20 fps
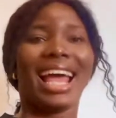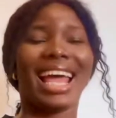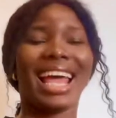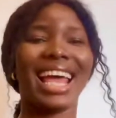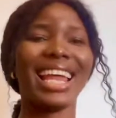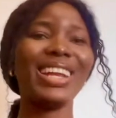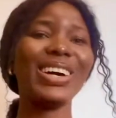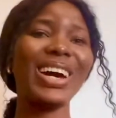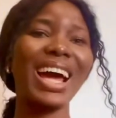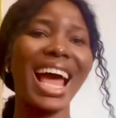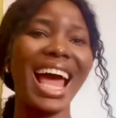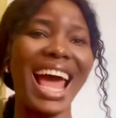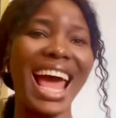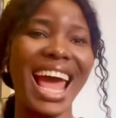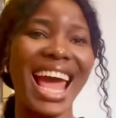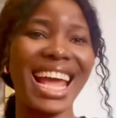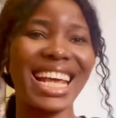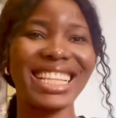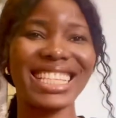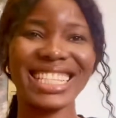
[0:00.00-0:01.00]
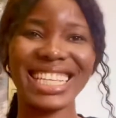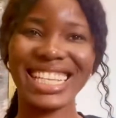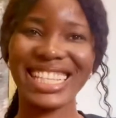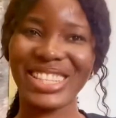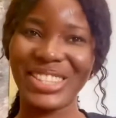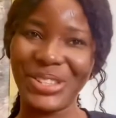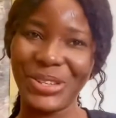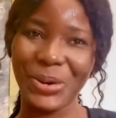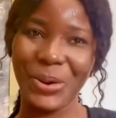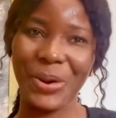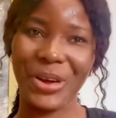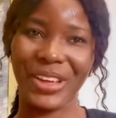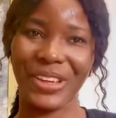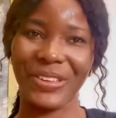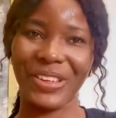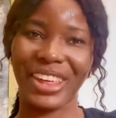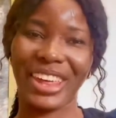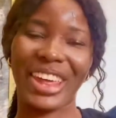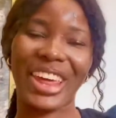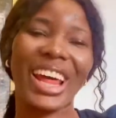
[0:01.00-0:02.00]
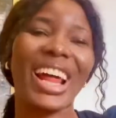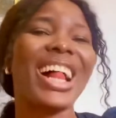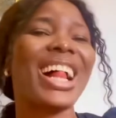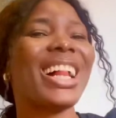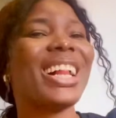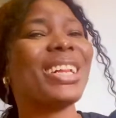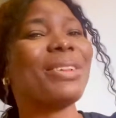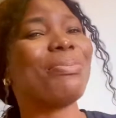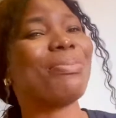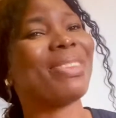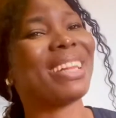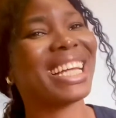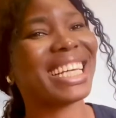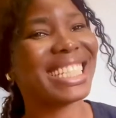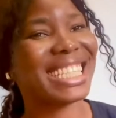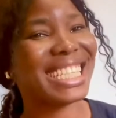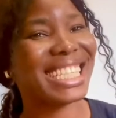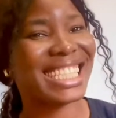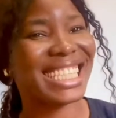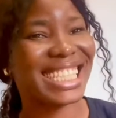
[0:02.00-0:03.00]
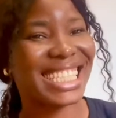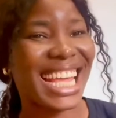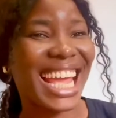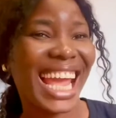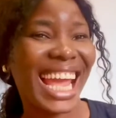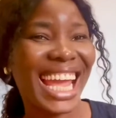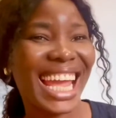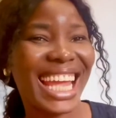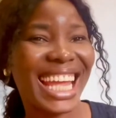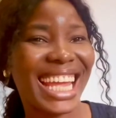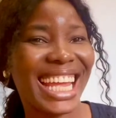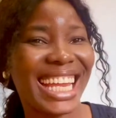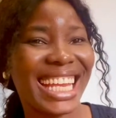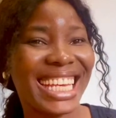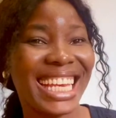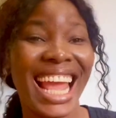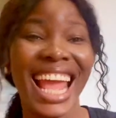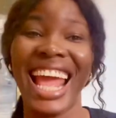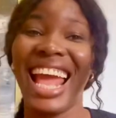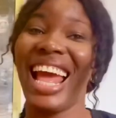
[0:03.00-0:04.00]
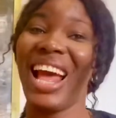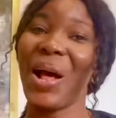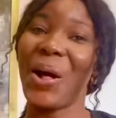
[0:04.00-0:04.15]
hello guys it's your girl blessing